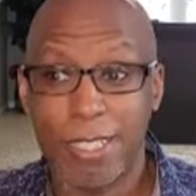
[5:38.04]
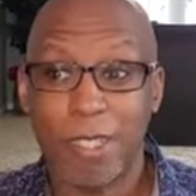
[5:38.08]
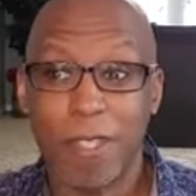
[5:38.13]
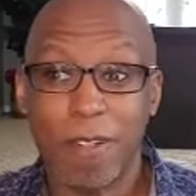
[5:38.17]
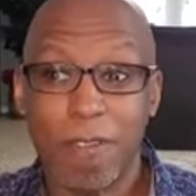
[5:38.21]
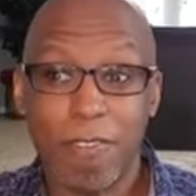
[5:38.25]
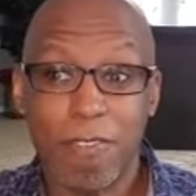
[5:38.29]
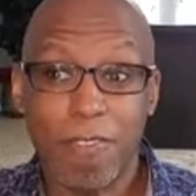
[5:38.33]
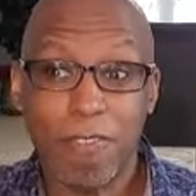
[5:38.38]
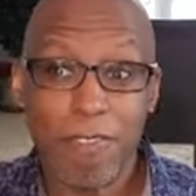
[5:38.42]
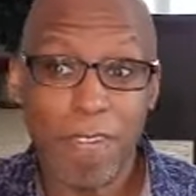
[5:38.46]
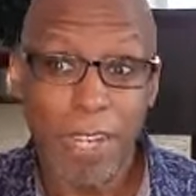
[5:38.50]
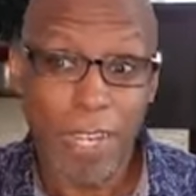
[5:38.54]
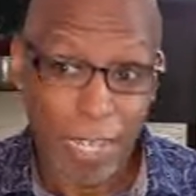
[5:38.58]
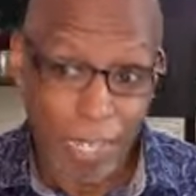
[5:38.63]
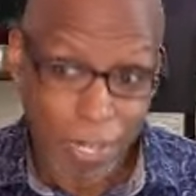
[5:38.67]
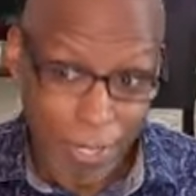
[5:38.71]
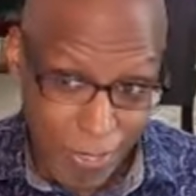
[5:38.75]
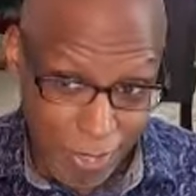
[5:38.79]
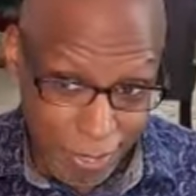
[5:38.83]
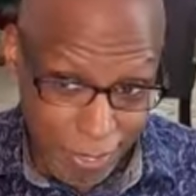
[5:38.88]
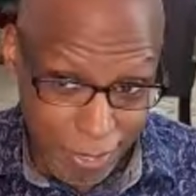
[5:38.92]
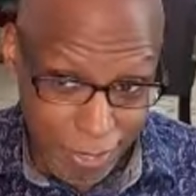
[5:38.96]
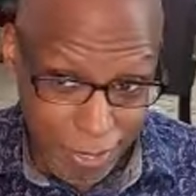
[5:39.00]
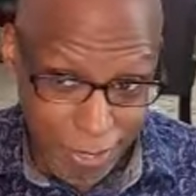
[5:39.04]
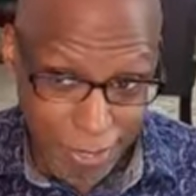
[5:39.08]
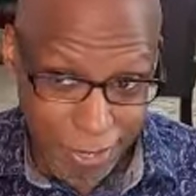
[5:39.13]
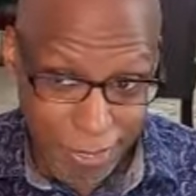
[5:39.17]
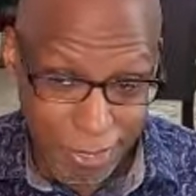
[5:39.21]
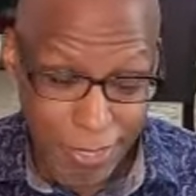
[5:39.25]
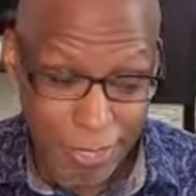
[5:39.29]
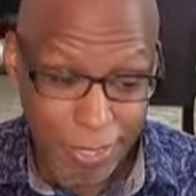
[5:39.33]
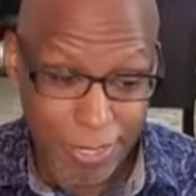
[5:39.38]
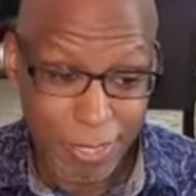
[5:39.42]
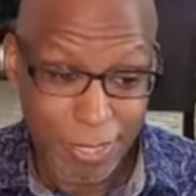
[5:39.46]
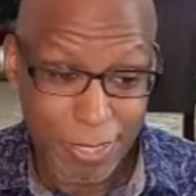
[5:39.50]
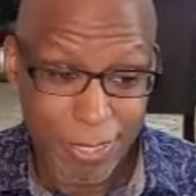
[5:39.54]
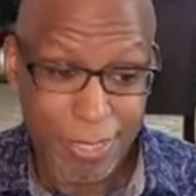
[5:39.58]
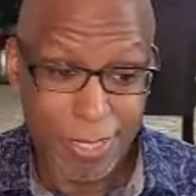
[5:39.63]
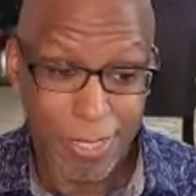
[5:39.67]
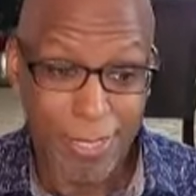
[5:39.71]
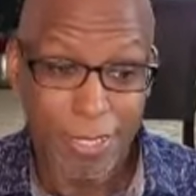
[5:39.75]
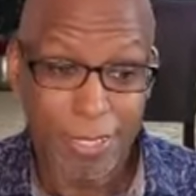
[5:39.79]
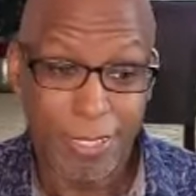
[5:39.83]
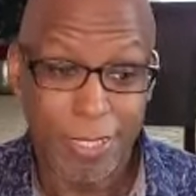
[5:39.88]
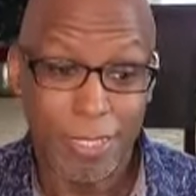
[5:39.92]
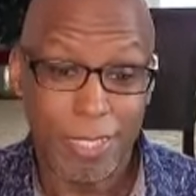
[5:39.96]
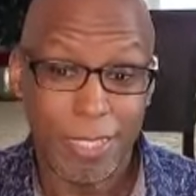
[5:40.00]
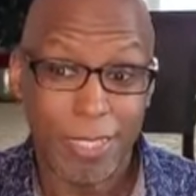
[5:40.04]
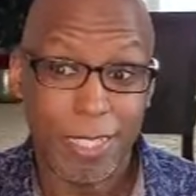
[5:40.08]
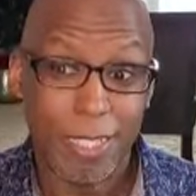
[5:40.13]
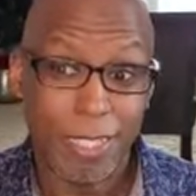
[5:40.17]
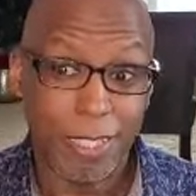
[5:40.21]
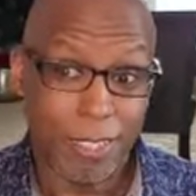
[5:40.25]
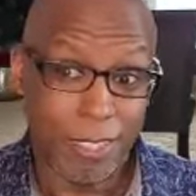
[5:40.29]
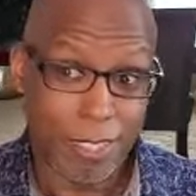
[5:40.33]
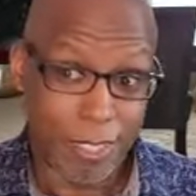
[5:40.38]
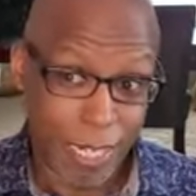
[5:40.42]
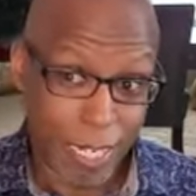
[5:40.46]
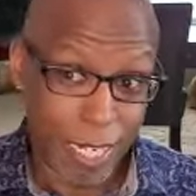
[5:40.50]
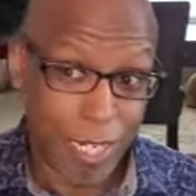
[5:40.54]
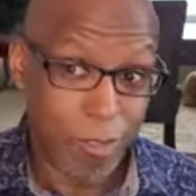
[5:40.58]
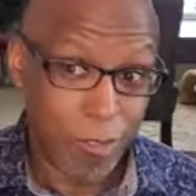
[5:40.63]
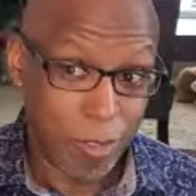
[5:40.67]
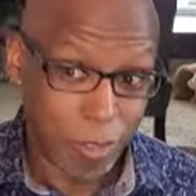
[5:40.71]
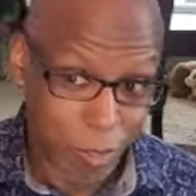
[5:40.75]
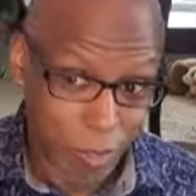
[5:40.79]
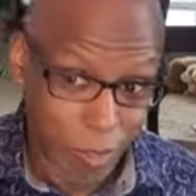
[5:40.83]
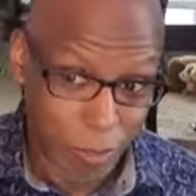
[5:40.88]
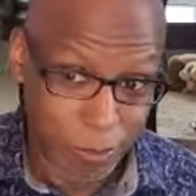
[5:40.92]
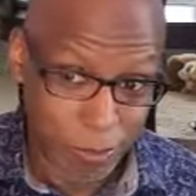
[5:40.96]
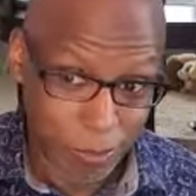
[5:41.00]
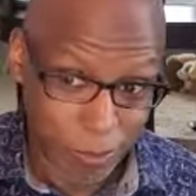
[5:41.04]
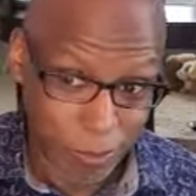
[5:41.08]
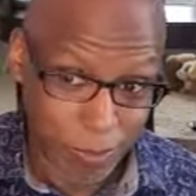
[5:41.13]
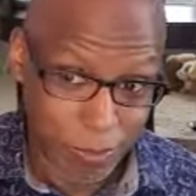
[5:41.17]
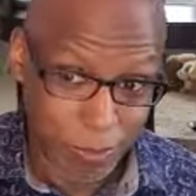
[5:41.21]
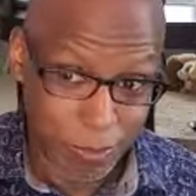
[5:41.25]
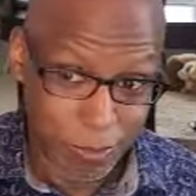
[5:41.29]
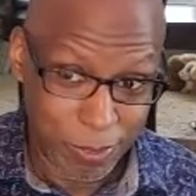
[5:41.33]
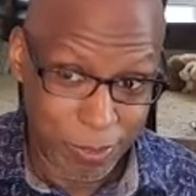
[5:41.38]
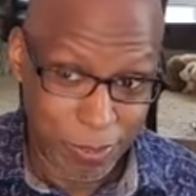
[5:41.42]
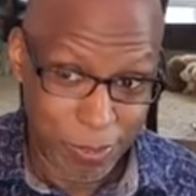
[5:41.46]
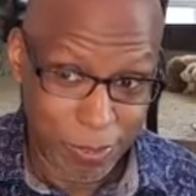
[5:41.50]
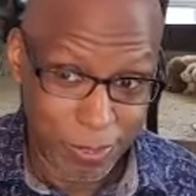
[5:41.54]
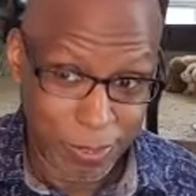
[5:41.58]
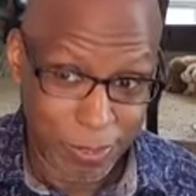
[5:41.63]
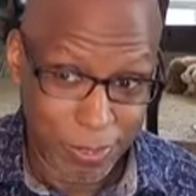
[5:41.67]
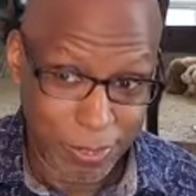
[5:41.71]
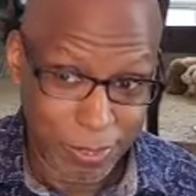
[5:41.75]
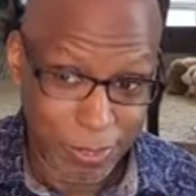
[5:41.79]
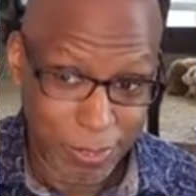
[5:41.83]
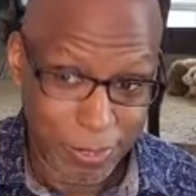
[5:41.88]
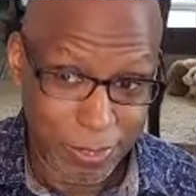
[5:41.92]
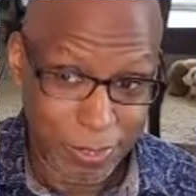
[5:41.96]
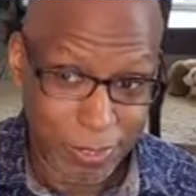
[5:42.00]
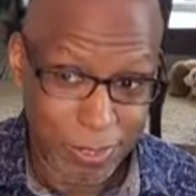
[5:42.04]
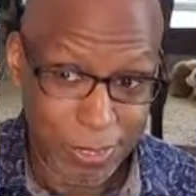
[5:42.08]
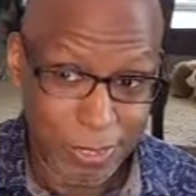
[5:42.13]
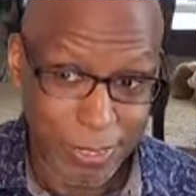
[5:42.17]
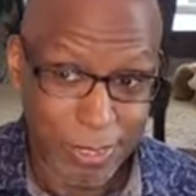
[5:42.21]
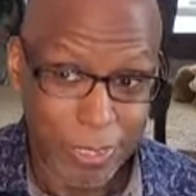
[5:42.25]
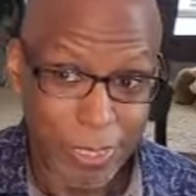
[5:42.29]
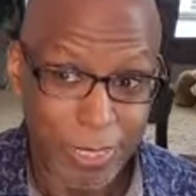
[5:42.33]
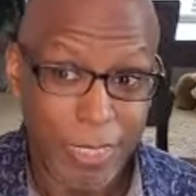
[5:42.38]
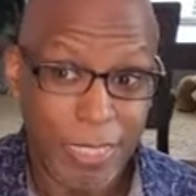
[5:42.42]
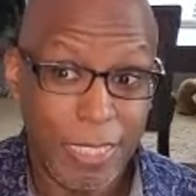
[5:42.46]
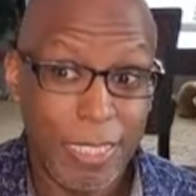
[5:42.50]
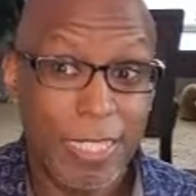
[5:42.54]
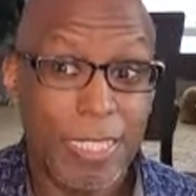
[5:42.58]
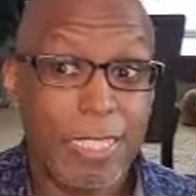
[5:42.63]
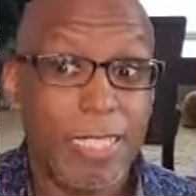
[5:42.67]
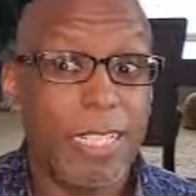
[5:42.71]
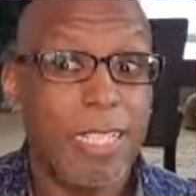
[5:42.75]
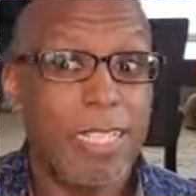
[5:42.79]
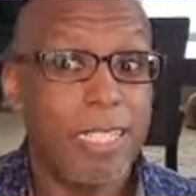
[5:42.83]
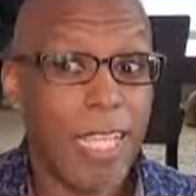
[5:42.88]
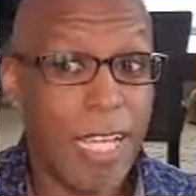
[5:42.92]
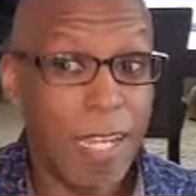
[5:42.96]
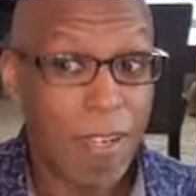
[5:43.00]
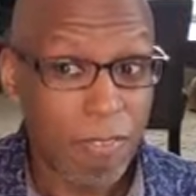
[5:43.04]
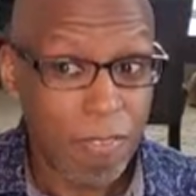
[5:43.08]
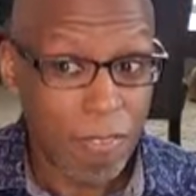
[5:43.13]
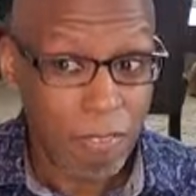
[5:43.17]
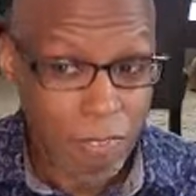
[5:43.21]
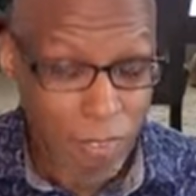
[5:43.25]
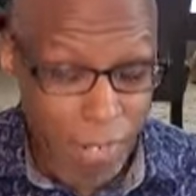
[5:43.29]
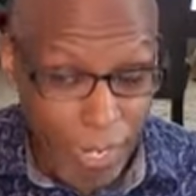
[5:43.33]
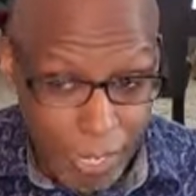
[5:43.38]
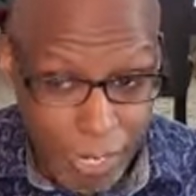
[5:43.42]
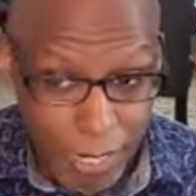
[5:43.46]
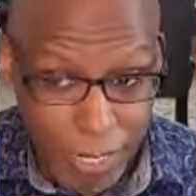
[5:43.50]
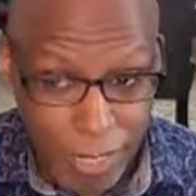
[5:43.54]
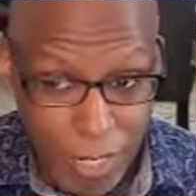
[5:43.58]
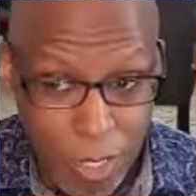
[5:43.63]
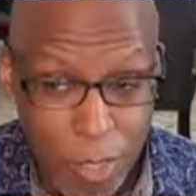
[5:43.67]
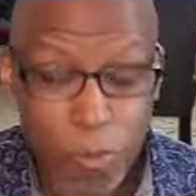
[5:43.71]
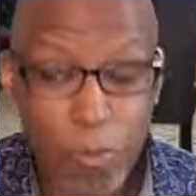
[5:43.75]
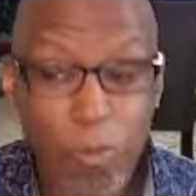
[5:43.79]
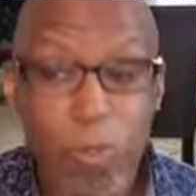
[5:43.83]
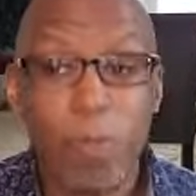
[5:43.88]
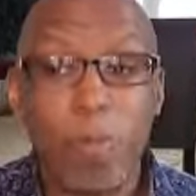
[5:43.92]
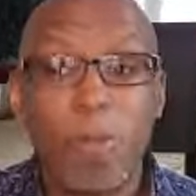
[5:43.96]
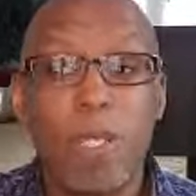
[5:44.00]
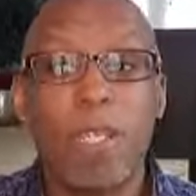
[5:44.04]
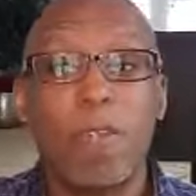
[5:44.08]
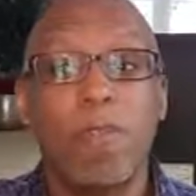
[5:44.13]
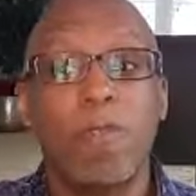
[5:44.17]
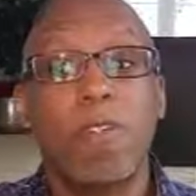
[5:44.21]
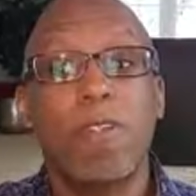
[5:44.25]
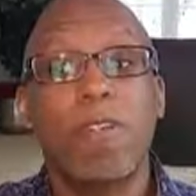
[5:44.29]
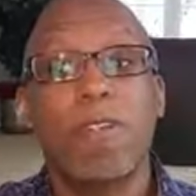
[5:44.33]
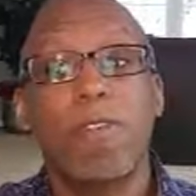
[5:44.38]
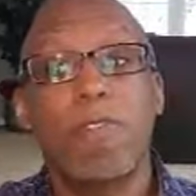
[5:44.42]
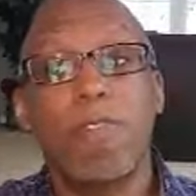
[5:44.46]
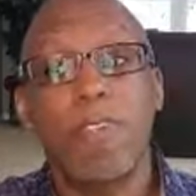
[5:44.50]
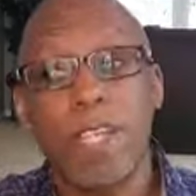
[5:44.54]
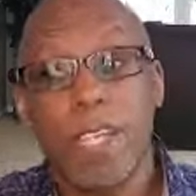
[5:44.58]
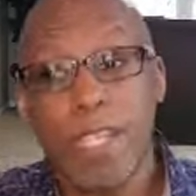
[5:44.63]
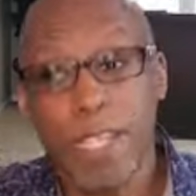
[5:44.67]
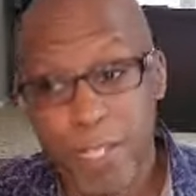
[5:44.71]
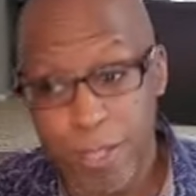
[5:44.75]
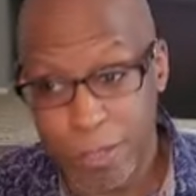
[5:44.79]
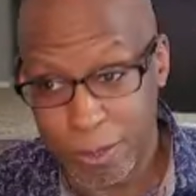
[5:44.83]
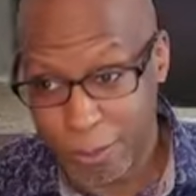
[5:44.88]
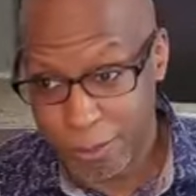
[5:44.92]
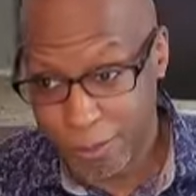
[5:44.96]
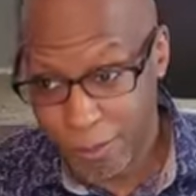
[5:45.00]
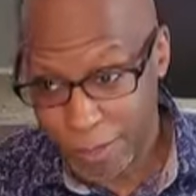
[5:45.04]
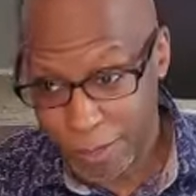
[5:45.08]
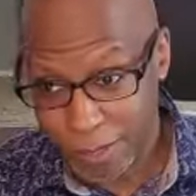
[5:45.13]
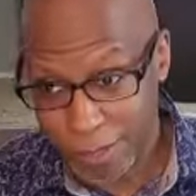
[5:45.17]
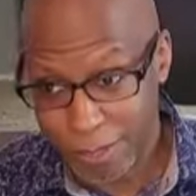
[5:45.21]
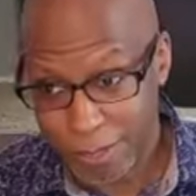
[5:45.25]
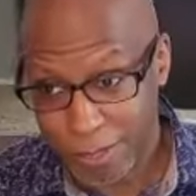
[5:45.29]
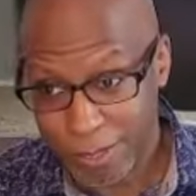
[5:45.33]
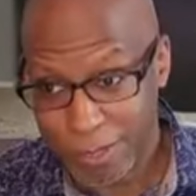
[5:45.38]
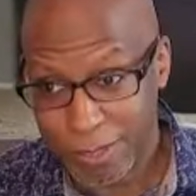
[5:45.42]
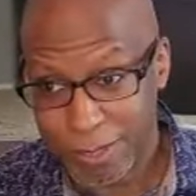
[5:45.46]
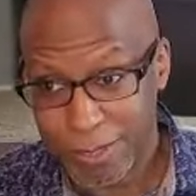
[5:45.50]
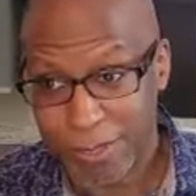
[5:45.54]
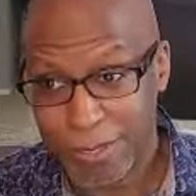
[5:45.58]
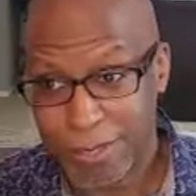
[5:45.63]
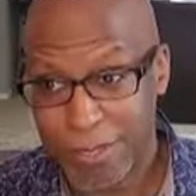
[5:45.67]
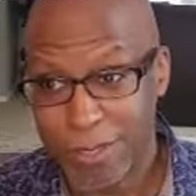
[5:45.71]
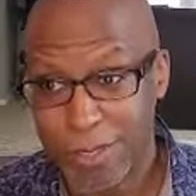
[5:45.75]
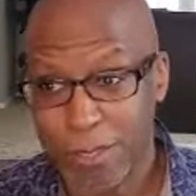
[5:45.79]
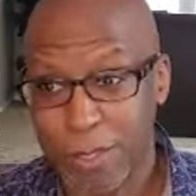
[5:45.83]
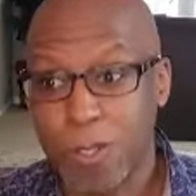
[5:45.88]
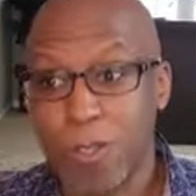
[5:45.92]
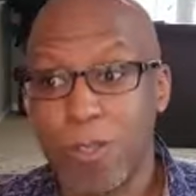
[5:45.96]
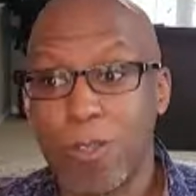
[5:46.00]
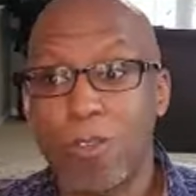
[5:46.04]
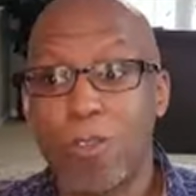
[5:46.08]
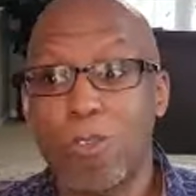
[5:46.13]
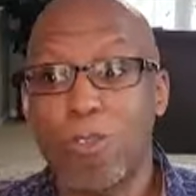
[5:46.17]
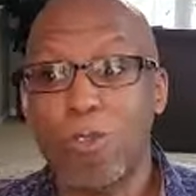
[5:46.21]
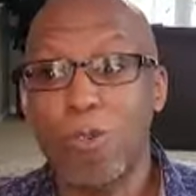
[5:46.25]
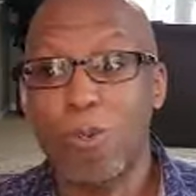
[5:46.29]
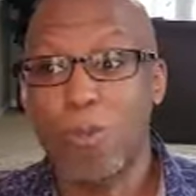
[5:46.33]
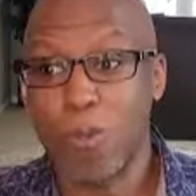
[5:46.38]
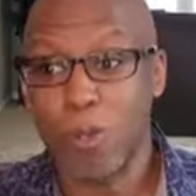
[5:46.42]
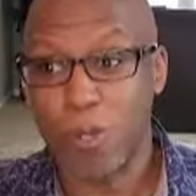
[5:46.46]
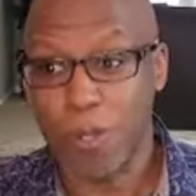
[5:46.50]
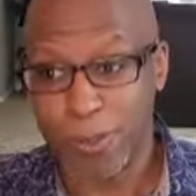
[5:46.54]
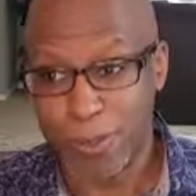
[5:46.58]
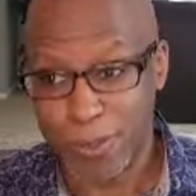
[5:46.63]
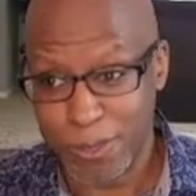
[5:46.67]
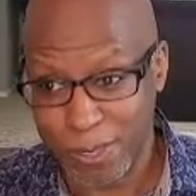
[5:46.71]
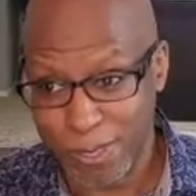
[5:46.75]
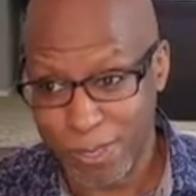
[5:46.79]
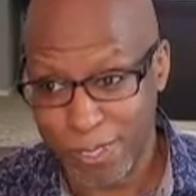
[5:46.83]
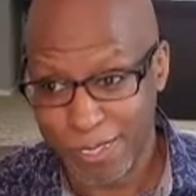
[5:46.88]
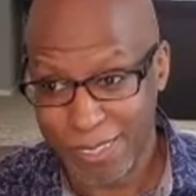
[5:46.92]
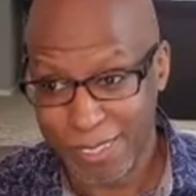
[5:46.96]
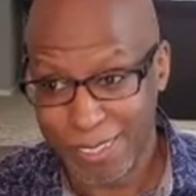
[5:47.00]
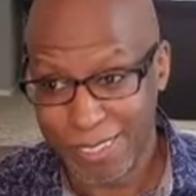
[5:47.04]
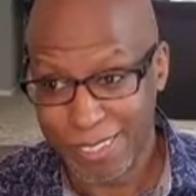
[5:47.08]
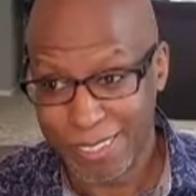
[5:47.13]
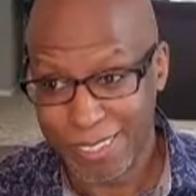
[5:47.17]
the faith that saves you, yes. then that faith will be revealed through works.